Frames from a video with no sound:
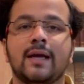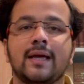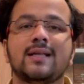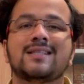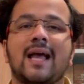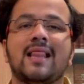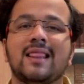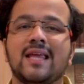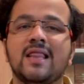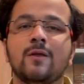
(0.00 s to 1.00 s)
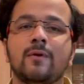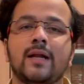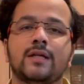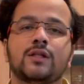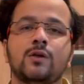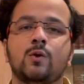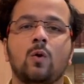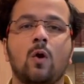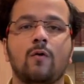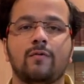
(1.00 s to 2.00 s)
is an invitation to
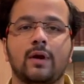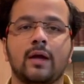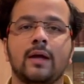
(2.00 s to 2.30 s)
offer.